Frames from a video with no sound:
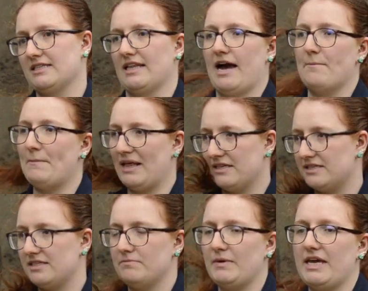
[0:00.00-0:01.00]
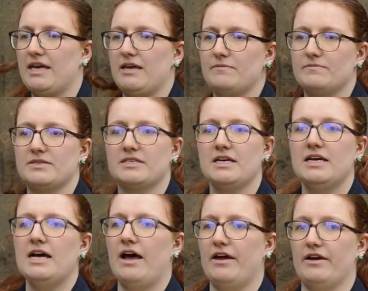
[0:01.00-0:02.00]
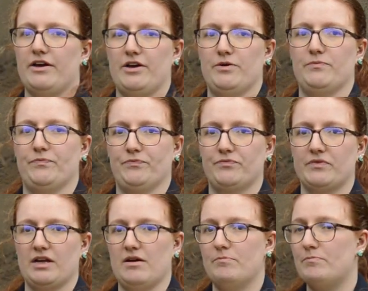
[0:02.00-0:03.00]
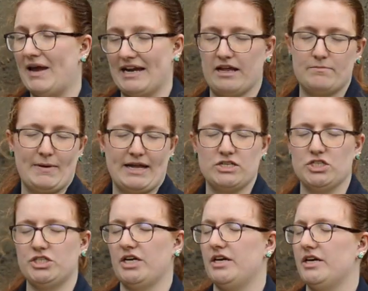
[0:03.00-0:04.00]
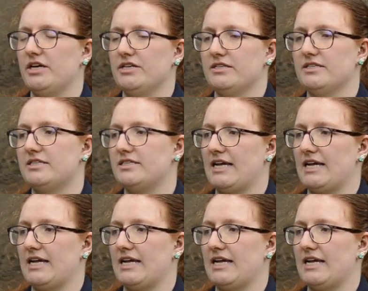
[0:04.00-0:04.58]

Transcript: like balancing beams, picnic benches